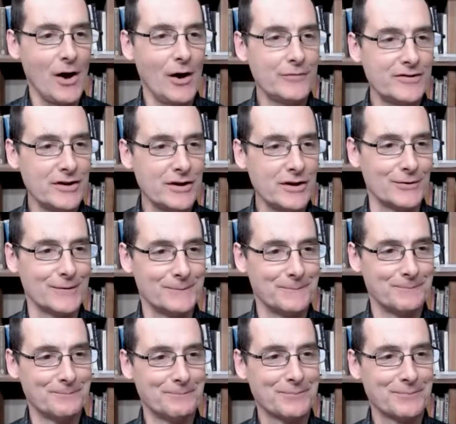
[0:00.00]
over to you.
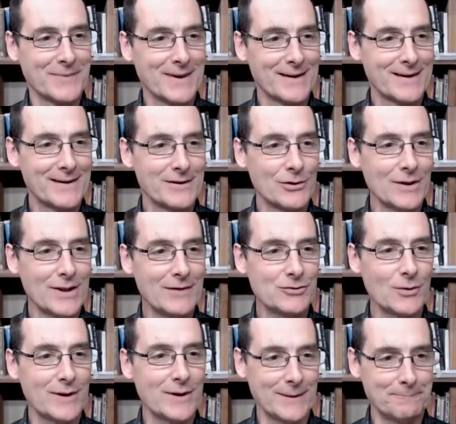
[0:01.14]
You'll have
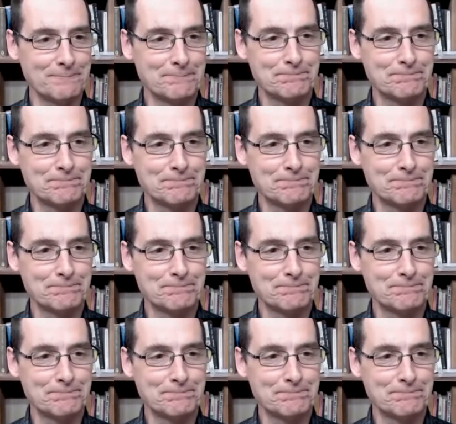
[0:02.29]
to. Yep.